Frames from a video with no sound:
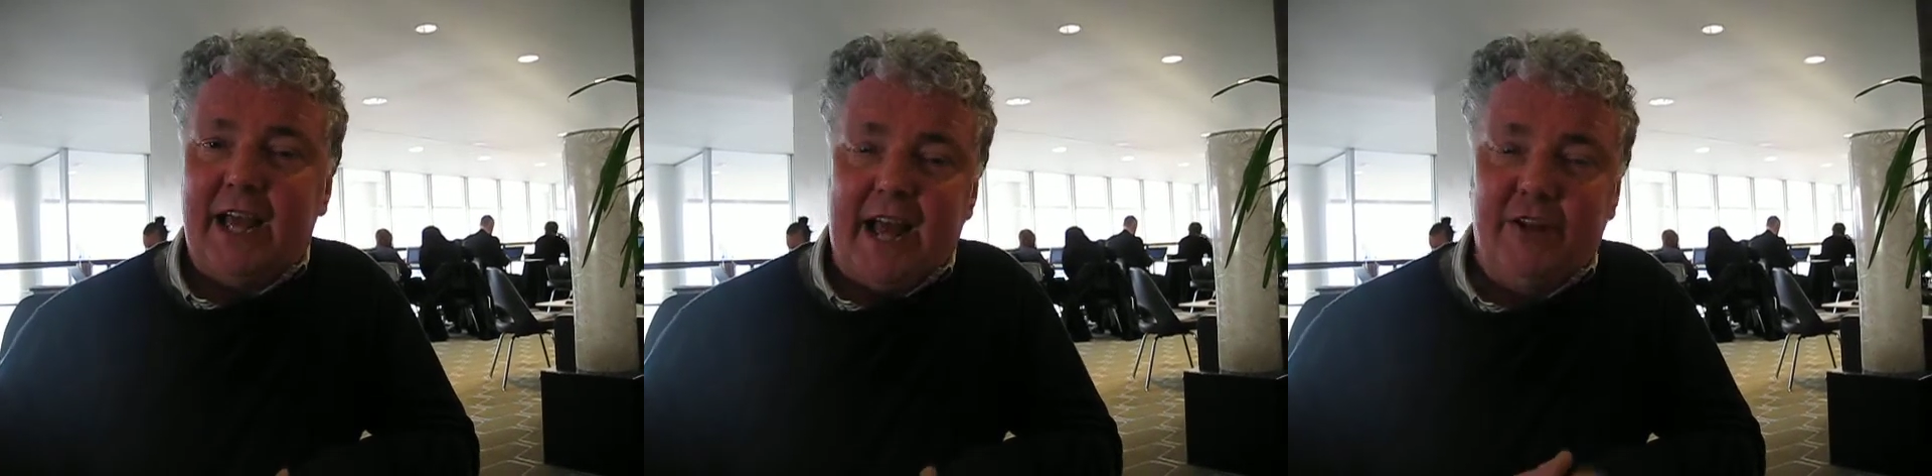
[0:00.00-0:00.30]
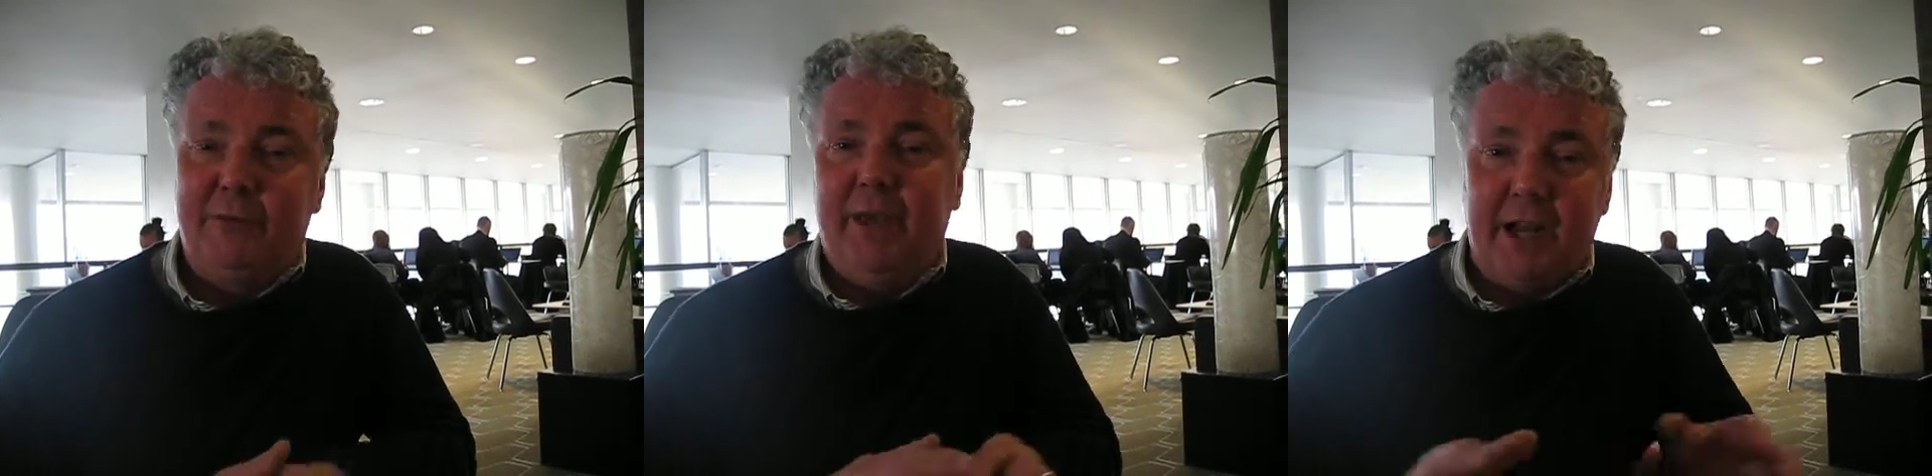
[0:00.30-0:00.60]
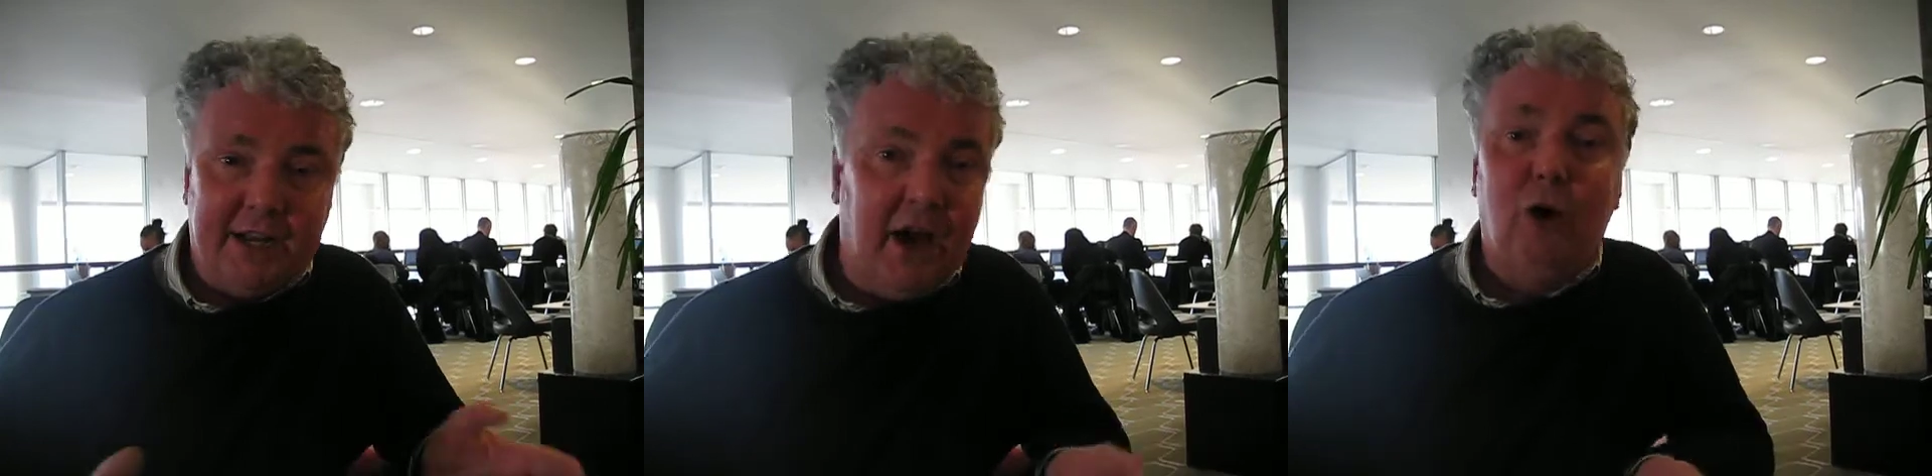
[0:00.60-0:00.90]
had to be a
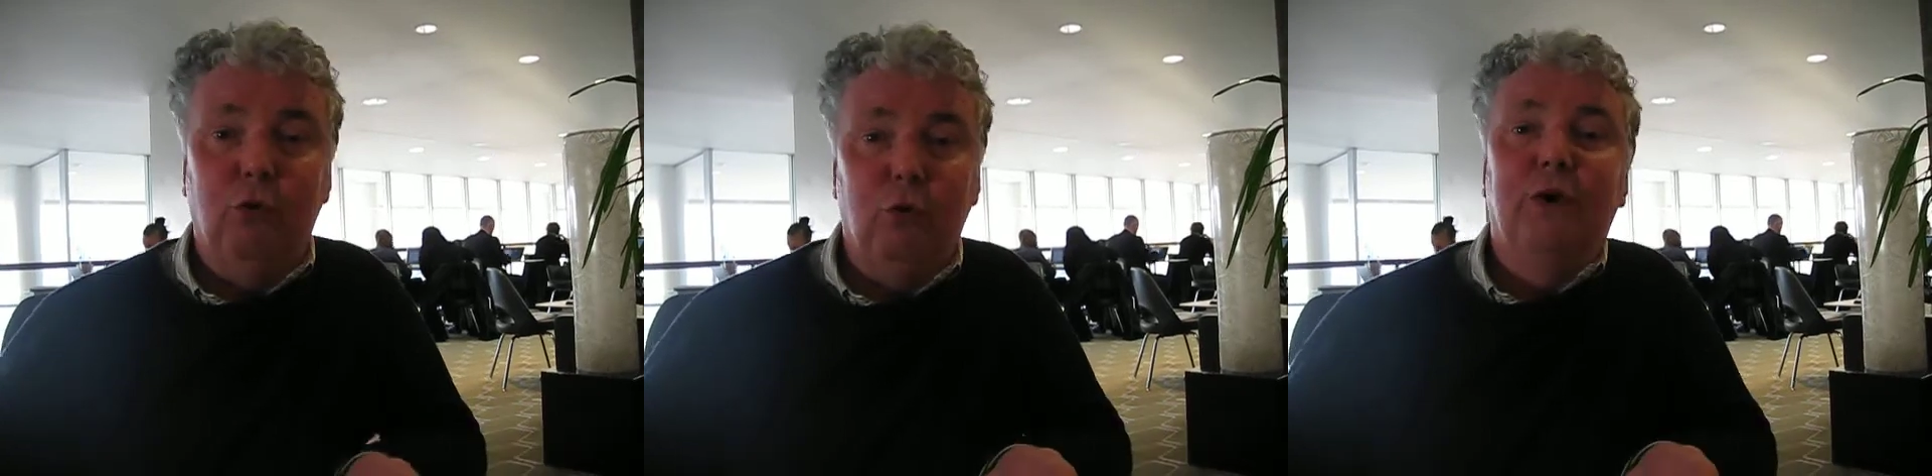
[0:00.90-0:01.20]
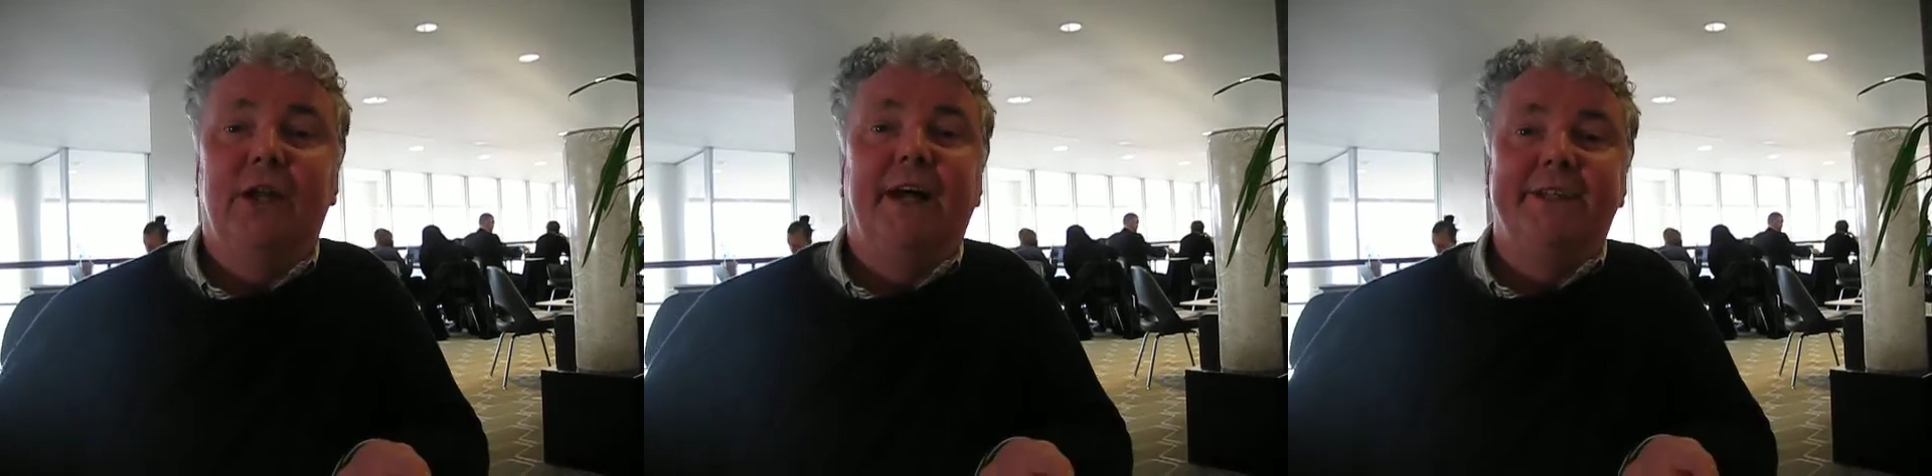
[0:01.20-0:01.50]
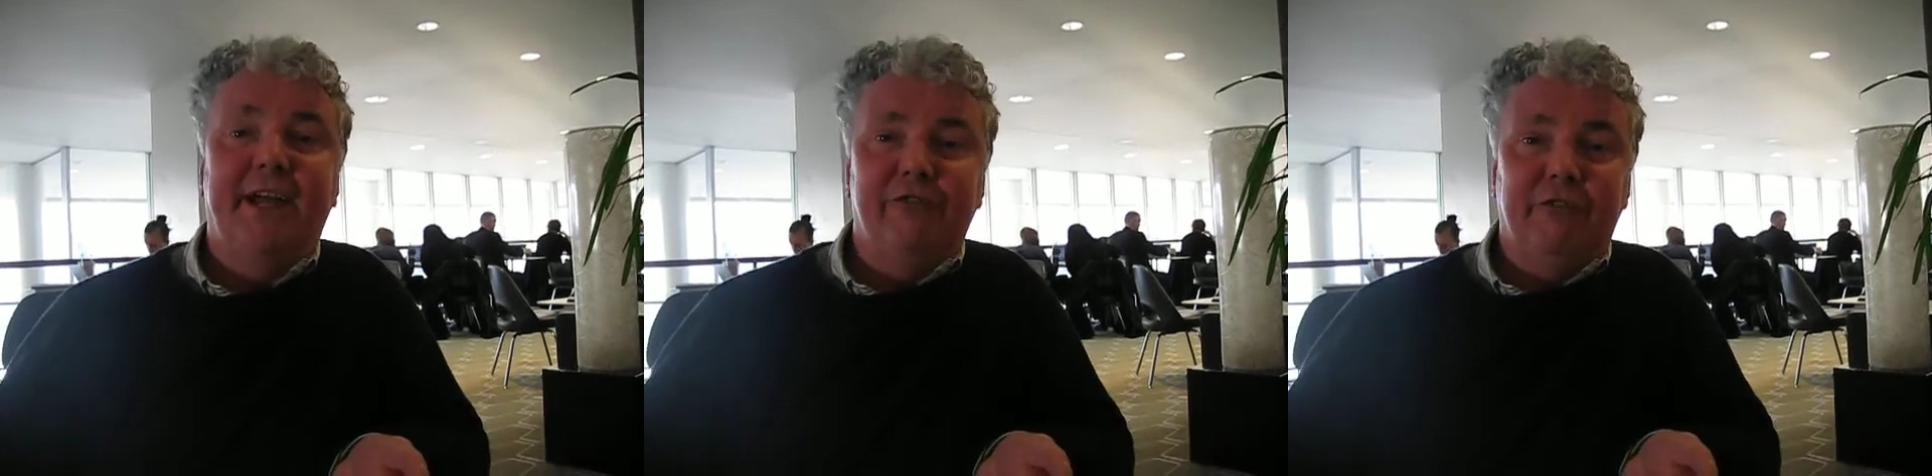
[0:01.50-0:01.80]
kind of whole
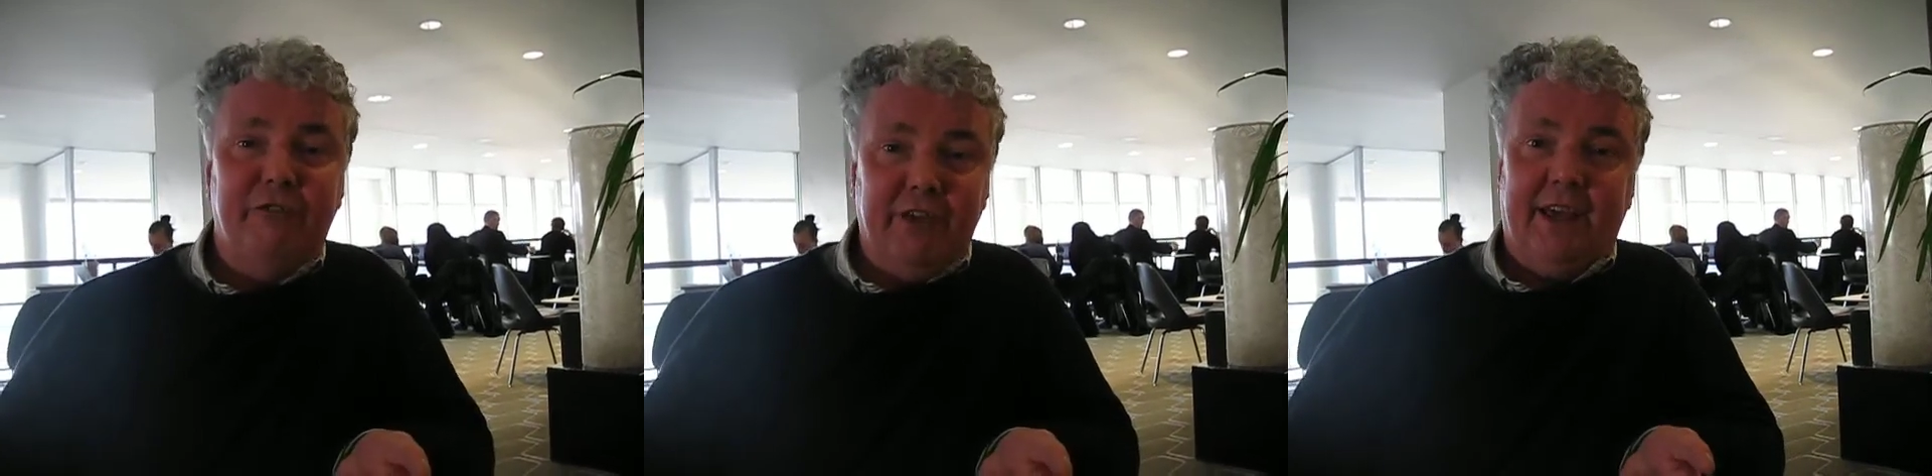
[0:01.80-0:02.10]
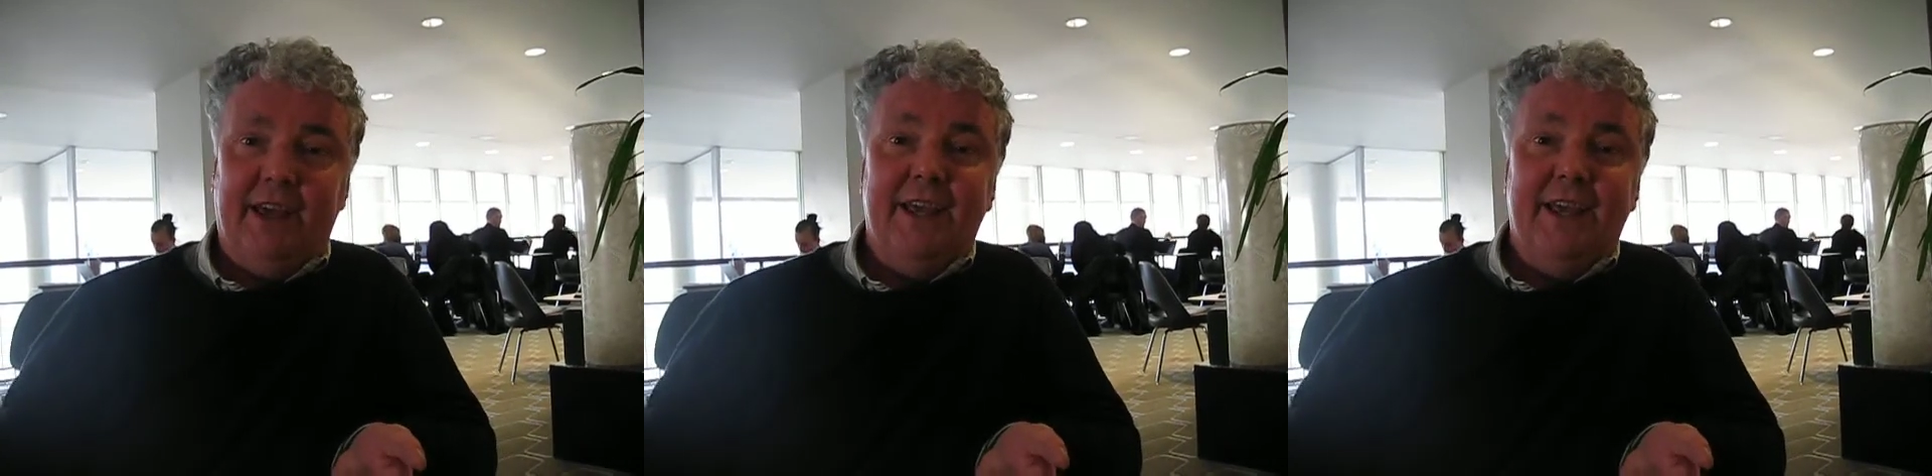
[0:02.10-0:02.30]
organisation thing